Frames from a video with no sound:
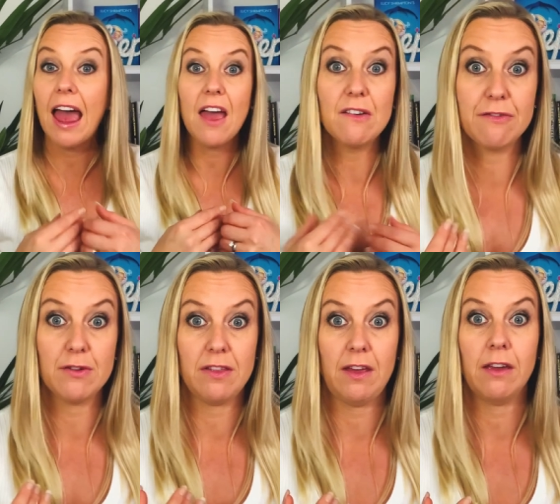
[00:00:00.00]

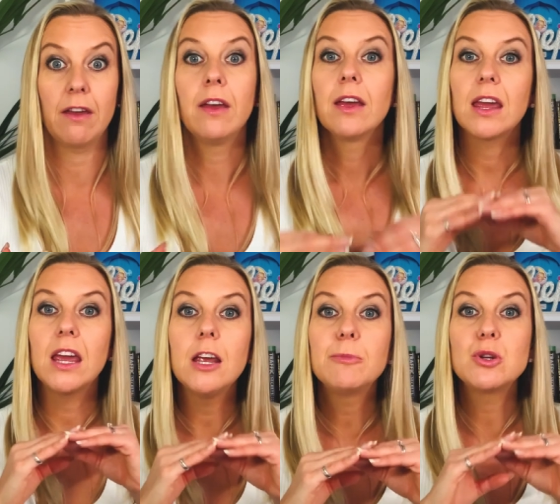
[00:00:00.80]
everything.
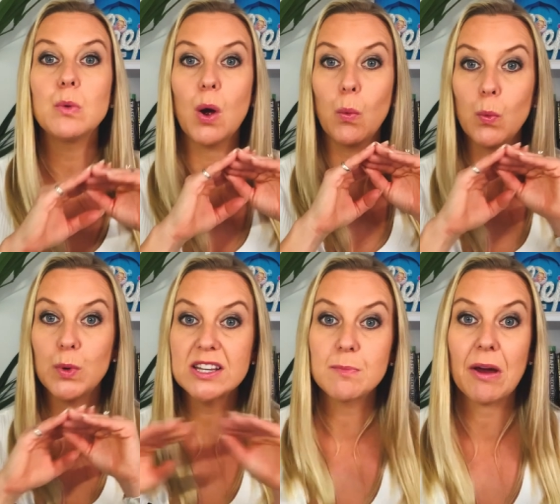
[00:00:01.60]
Keep to a
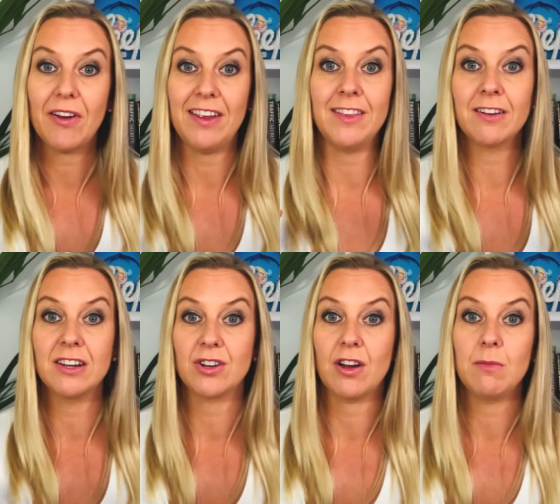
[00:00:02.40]
whisper in the
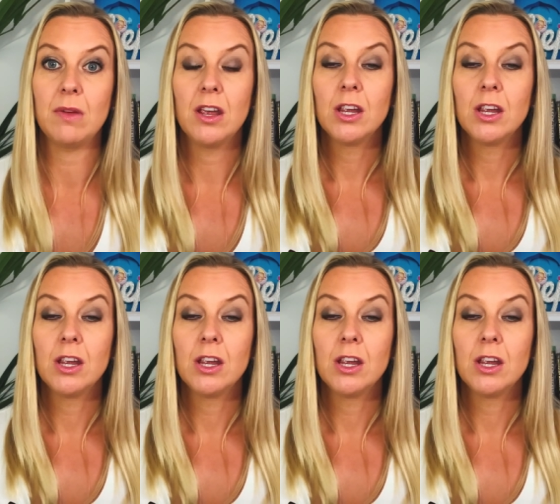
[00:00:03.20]
nighttime.